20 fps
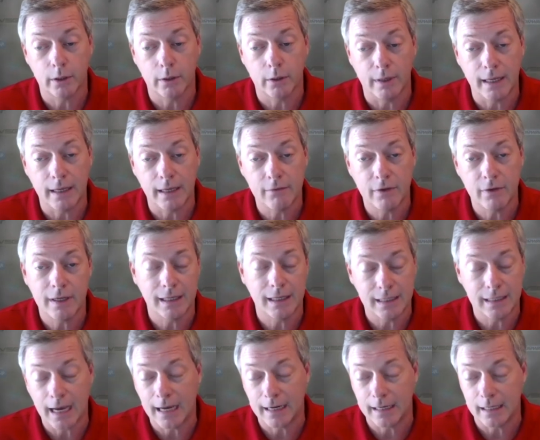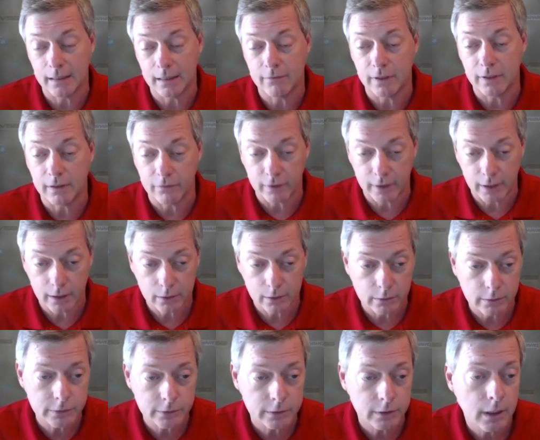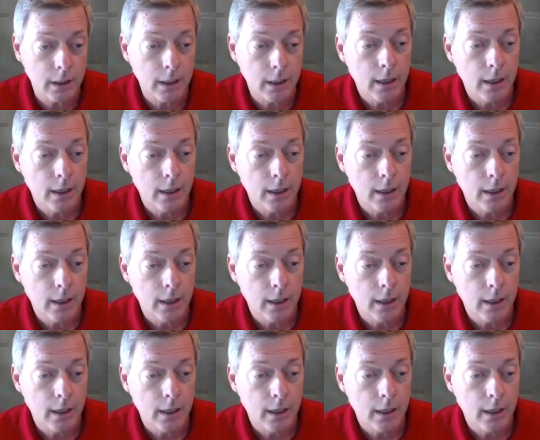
you know, EV and non-EV vehicles.